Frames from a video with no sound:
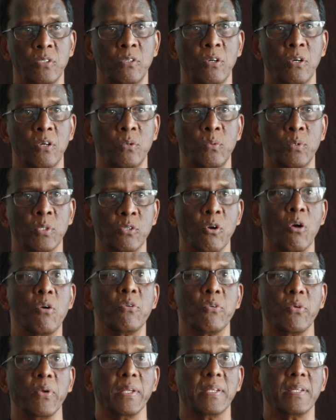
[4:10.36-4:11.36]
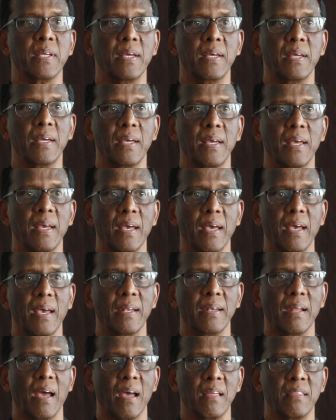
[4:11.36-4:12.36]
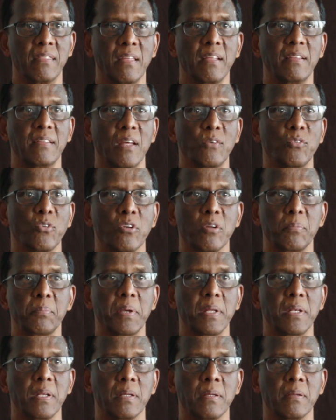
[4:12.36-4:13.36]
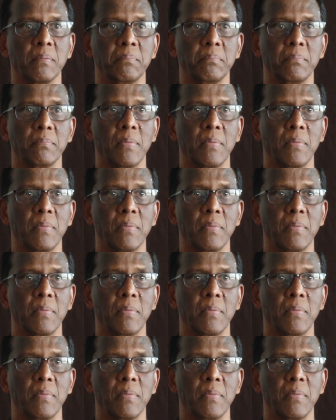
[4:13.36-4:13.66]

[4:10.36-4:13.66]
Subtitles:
go with concrete. And I think that would have been an